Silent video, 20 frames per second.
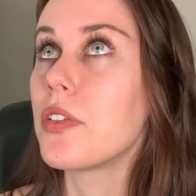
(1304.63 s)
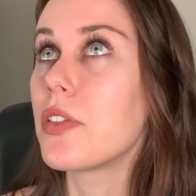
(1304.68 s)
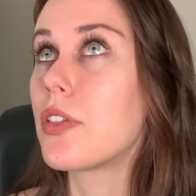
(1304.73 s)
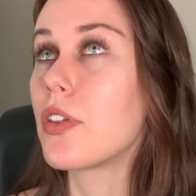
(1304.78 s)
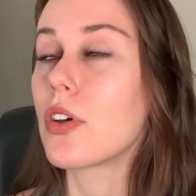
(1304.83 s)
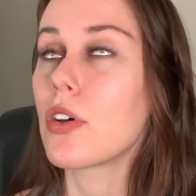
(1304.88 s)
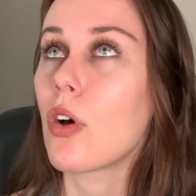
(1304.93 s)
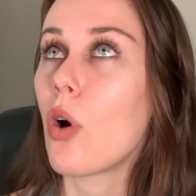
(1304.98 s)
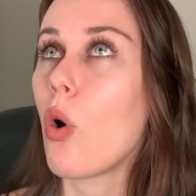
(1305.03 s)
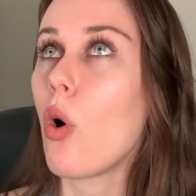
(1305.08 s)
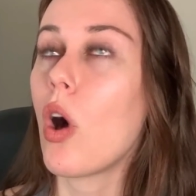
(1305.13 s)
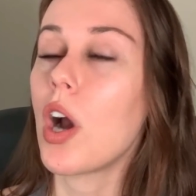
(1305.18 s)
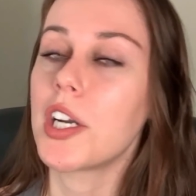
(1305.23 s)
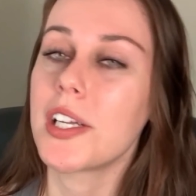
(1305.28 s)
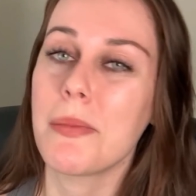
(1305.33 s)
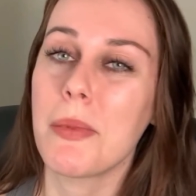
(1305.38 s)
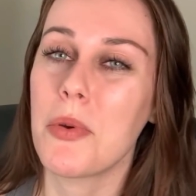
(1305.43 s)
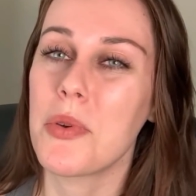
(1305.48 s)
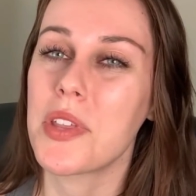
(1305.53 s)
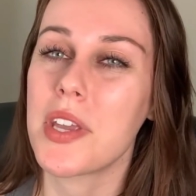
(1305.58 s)
The whole
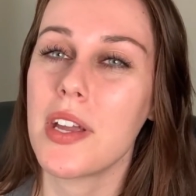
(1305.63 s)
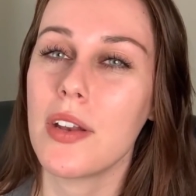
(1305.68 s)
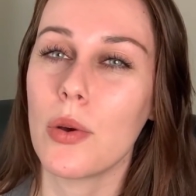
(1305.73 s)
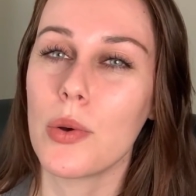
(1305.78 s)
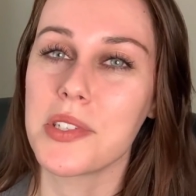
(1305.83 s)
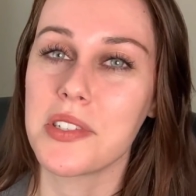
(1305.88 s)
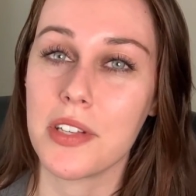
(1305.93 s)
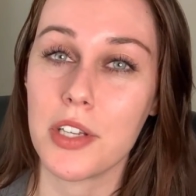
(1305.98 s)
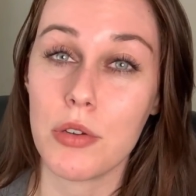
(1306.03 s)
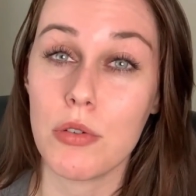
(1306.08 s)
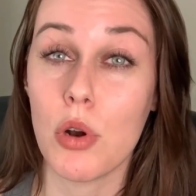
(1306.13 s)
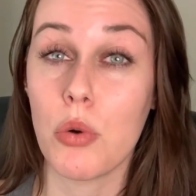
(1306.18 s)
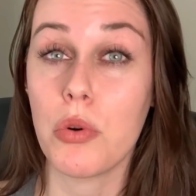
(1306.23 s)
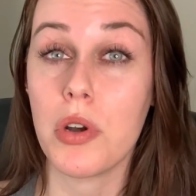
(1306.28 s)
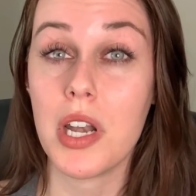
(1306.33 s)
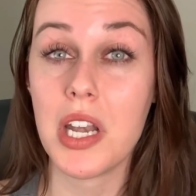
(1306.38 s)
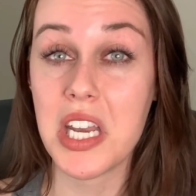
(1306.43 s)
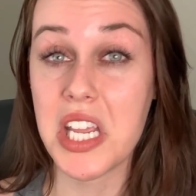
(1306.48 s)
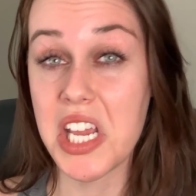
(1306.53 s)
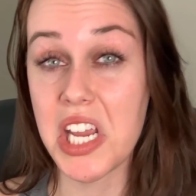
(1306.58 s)
argument with keto is like you
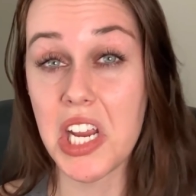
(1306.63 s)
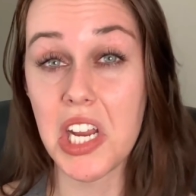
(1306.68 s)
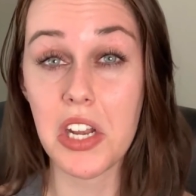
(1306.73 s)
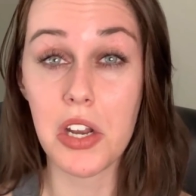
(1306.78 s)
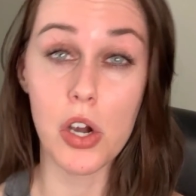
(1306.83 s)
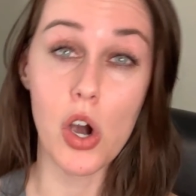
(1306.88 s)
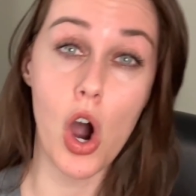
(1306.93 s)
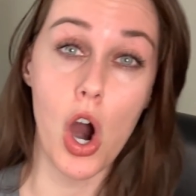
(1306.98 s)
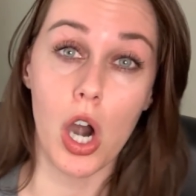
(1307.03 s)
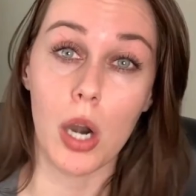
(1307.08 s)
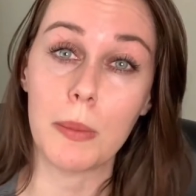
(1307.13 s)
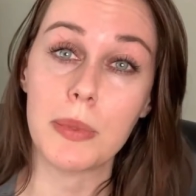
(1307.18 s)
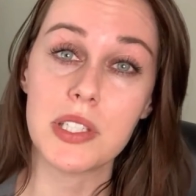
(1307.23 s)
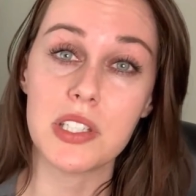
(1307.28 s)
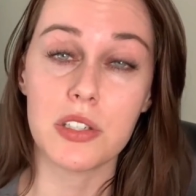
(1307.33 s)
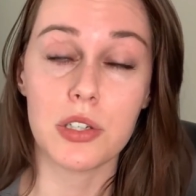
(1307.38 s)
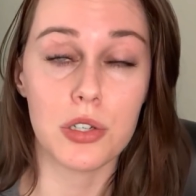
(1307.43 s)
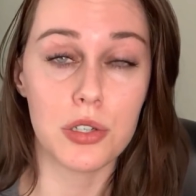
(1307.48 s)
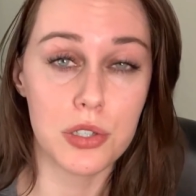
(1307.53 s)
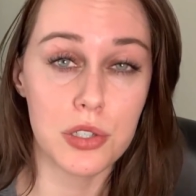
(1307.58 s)
don't need carbs
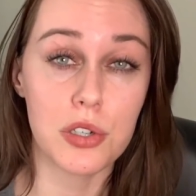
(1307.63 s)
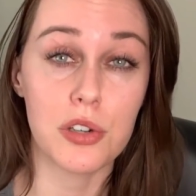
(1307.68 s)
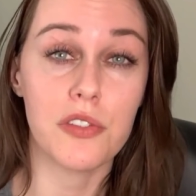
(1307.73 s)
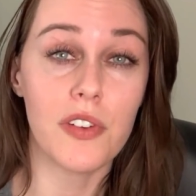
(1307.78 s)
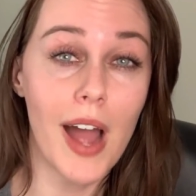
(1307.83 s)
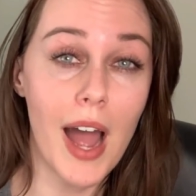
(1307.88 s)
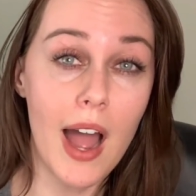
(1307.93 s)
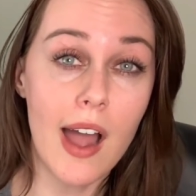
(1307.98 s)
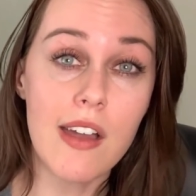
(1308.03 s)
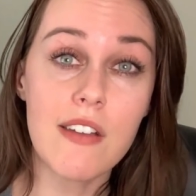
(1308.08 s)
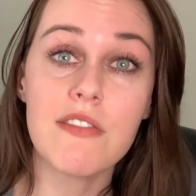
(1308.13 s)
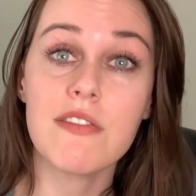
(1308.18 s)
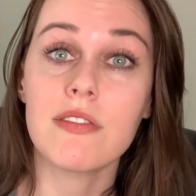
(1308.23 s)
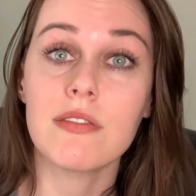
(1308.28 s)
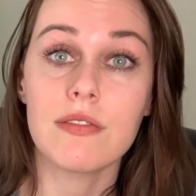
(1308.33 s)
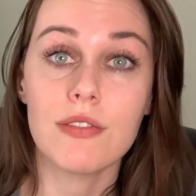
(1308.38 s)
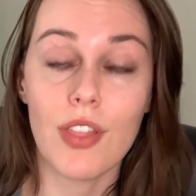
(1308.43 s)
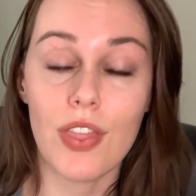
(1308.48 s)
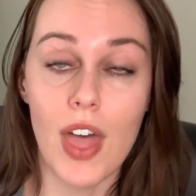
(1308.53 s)
to survive.